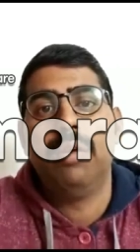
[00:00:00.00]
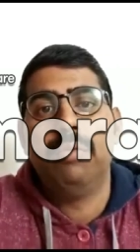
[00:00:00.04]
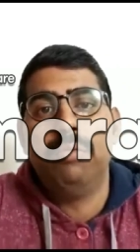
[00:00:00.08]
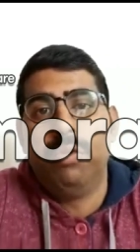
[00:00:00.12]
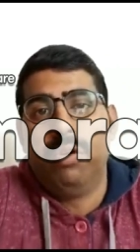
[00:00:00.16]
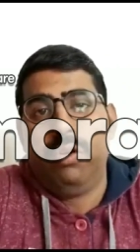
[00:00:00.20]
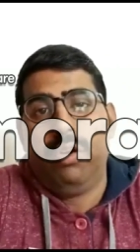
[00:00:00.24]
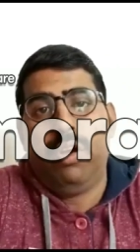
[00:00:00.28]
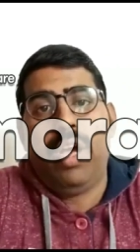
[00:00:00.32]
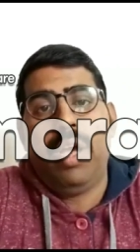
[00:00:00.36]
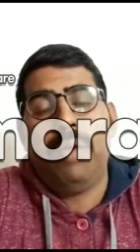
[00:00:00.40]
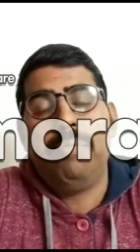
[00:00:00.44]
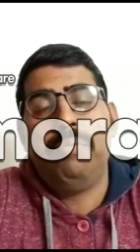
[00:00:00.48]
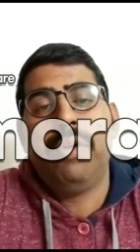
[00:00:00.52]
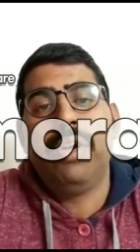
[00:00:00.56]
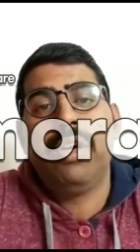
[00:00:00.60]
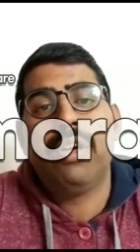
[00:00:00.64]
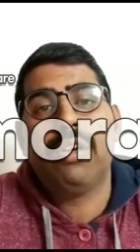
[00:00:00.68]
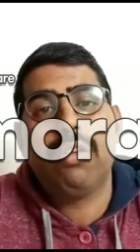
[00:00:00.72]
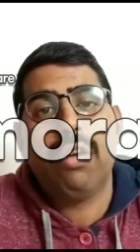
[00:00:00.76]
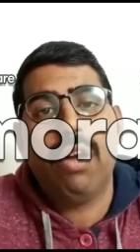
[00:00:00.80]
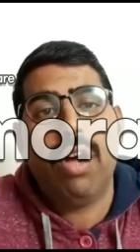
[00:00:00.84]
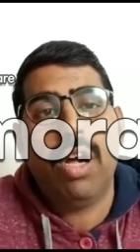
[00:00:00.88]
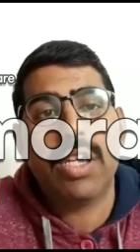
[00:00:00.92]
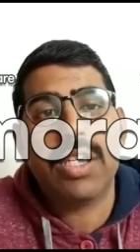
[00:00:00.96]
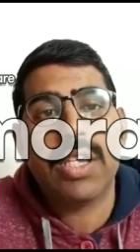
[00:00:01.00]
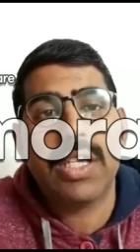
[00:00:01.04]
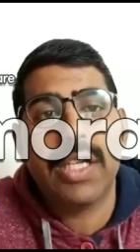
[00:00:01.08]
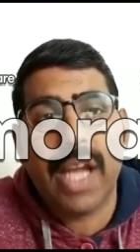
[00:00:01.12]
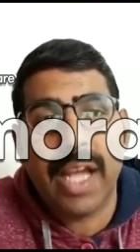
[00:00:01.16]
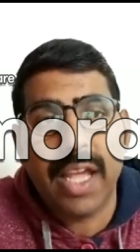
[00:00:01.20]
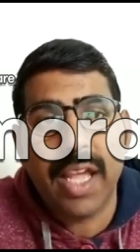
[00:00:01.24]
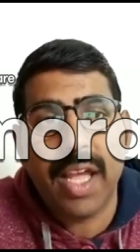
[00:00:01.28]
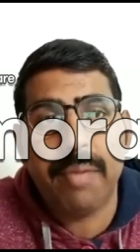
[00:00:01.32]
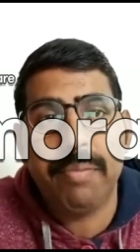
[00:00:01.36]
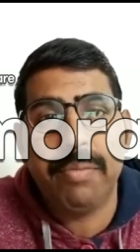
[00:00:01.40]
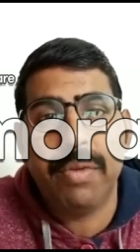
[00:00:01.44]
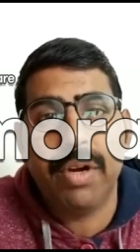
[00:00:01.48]
monohybrid cross
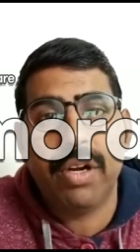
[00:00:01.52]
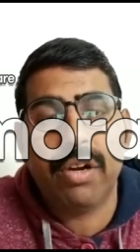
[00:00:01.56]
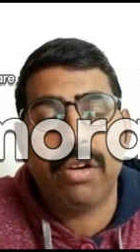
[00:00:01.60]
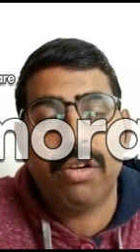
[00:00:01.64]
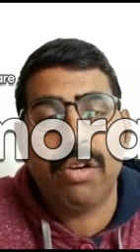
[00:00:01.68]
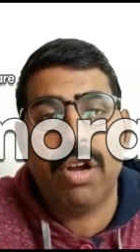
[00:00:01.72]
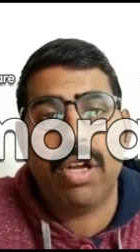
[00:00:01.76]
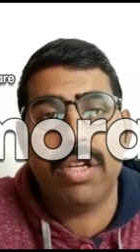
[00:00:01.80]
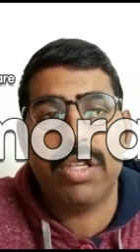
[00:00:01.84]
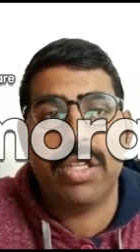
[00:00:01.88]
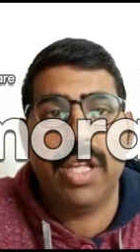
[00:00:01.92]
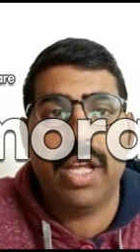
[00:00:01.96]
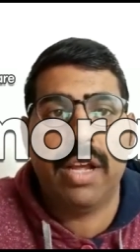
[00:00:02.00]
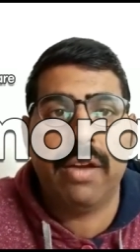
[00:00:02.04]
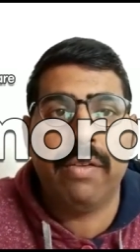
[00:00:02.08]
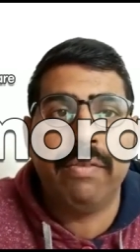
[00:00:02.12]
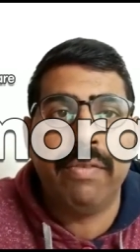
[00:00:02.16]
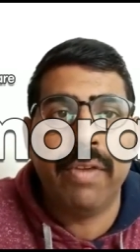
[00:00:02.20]
dihybrid cross they are